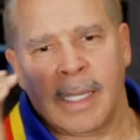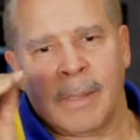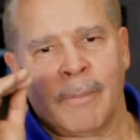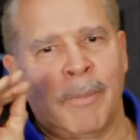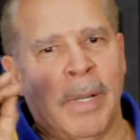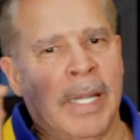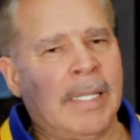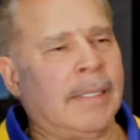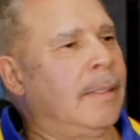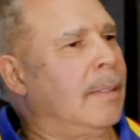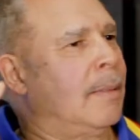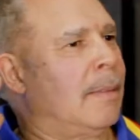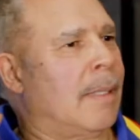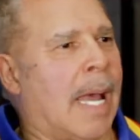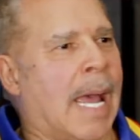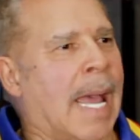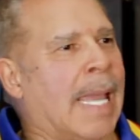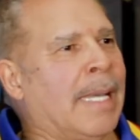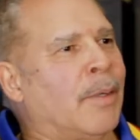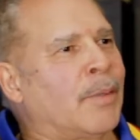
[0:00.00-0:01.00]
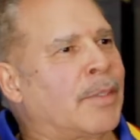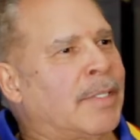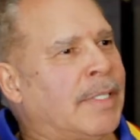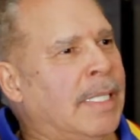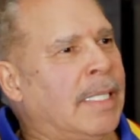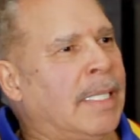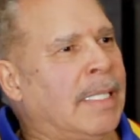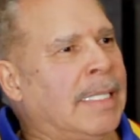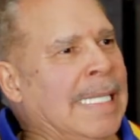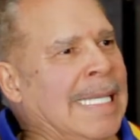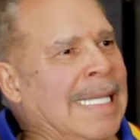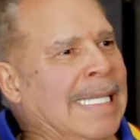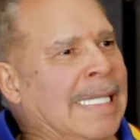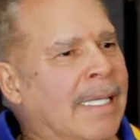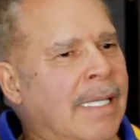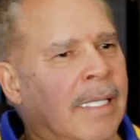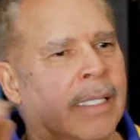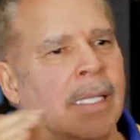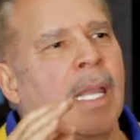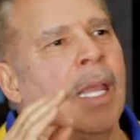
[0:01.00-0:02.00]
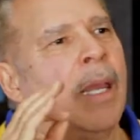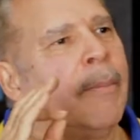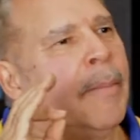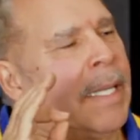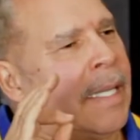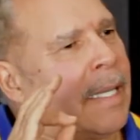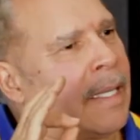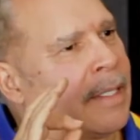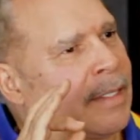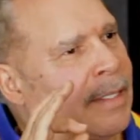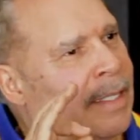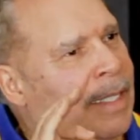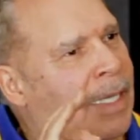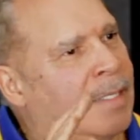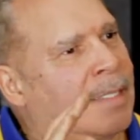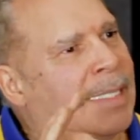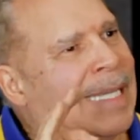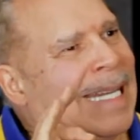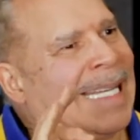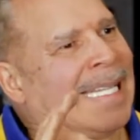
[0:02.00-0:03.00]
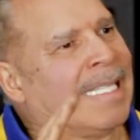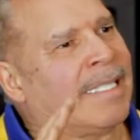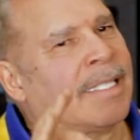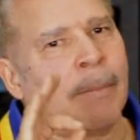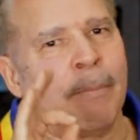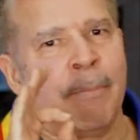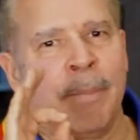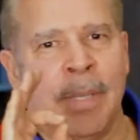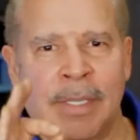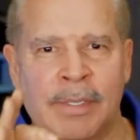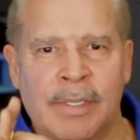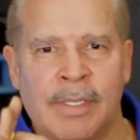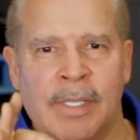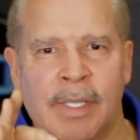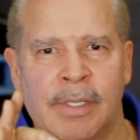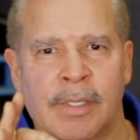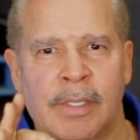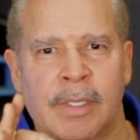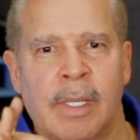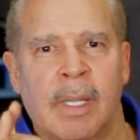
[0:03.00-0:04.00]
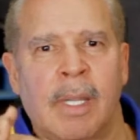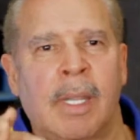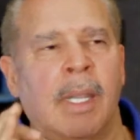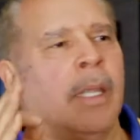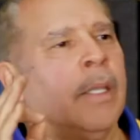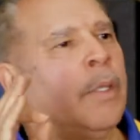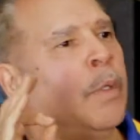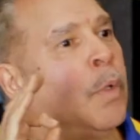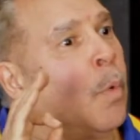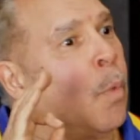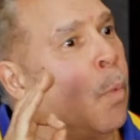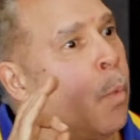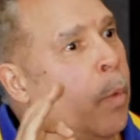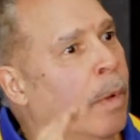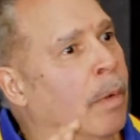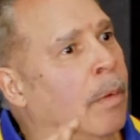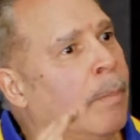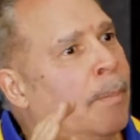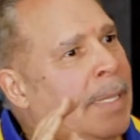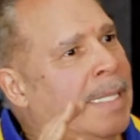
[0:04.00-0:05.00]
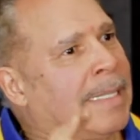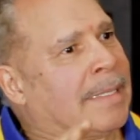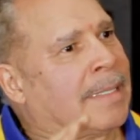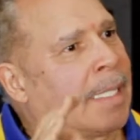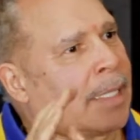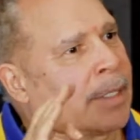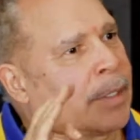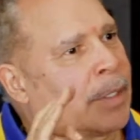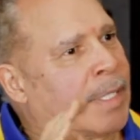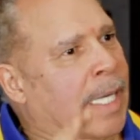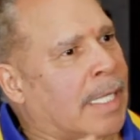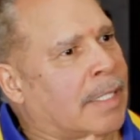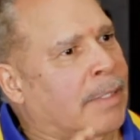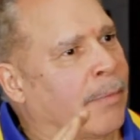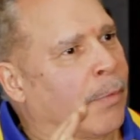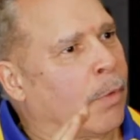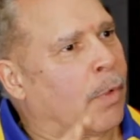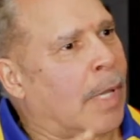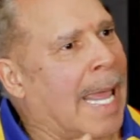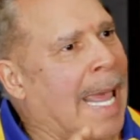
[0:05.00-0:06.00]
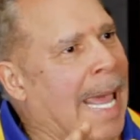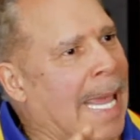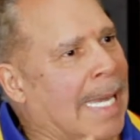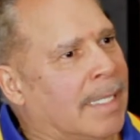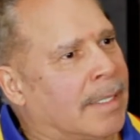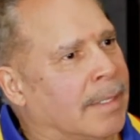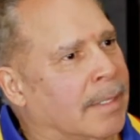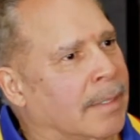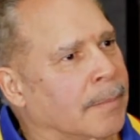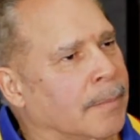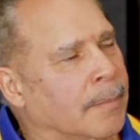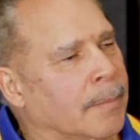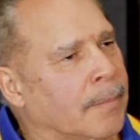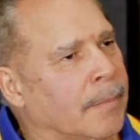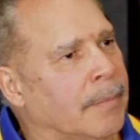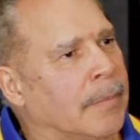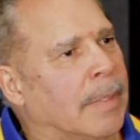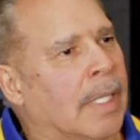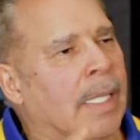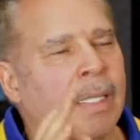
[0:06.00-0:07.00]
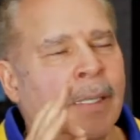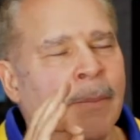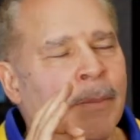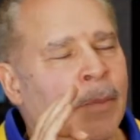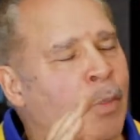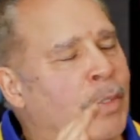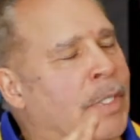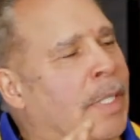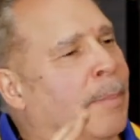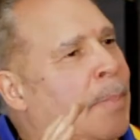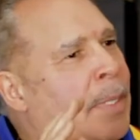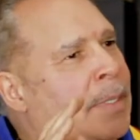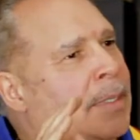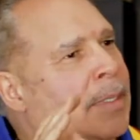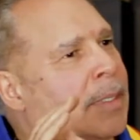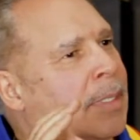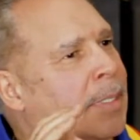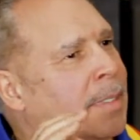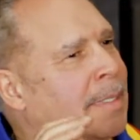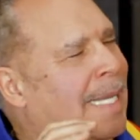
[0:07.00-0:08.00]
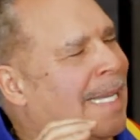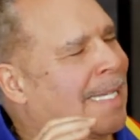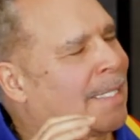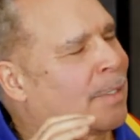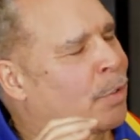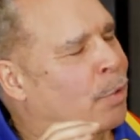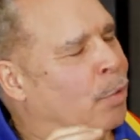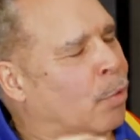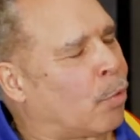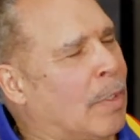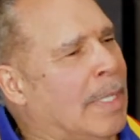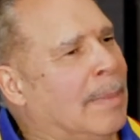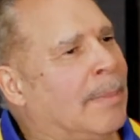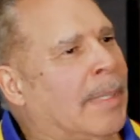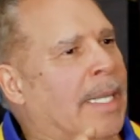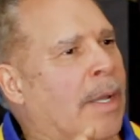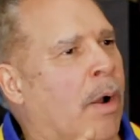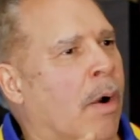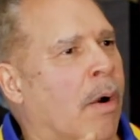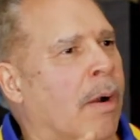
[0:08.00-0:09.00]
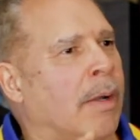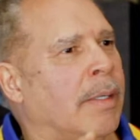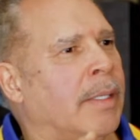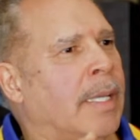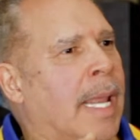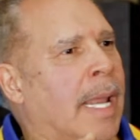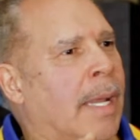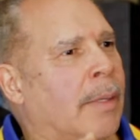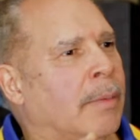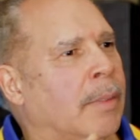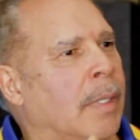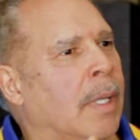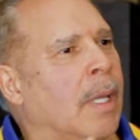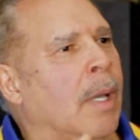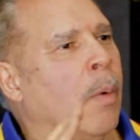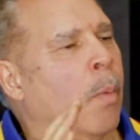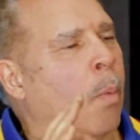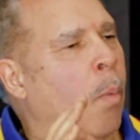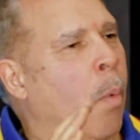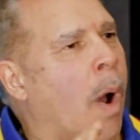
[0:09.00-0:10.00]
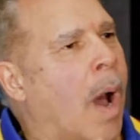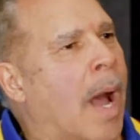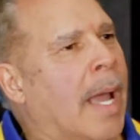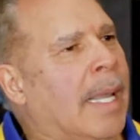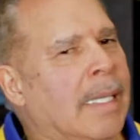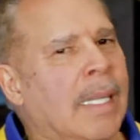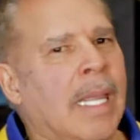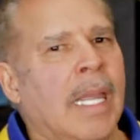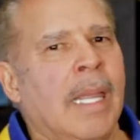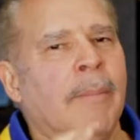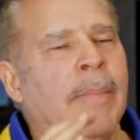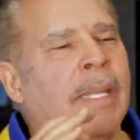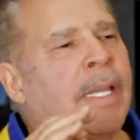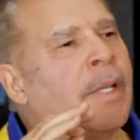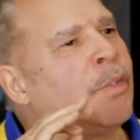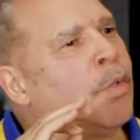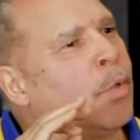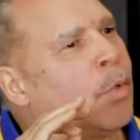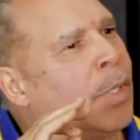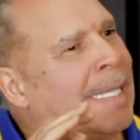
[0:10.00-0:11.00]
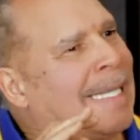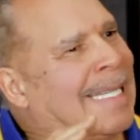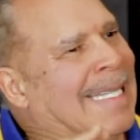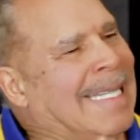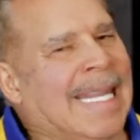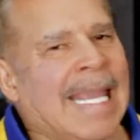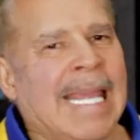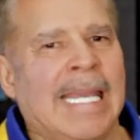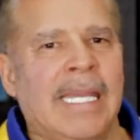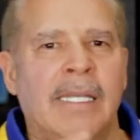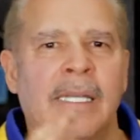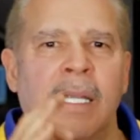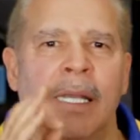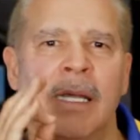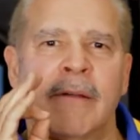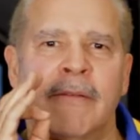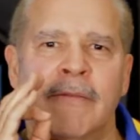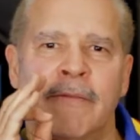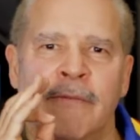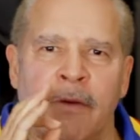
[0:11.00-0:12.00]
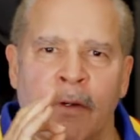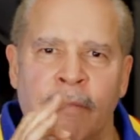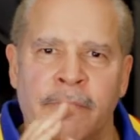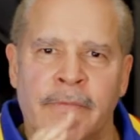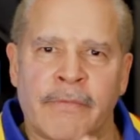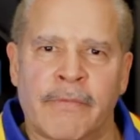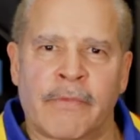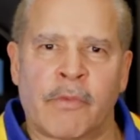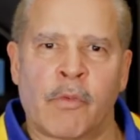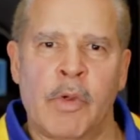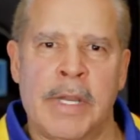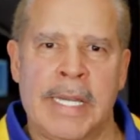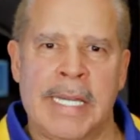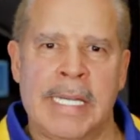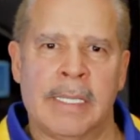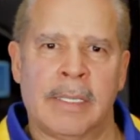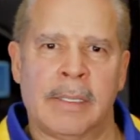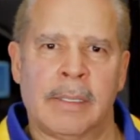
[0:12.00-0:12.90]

But I don't see the need in it, because this is a business. You will be successful at it. The music business is extremely hard now. Why? Because you can get it for free.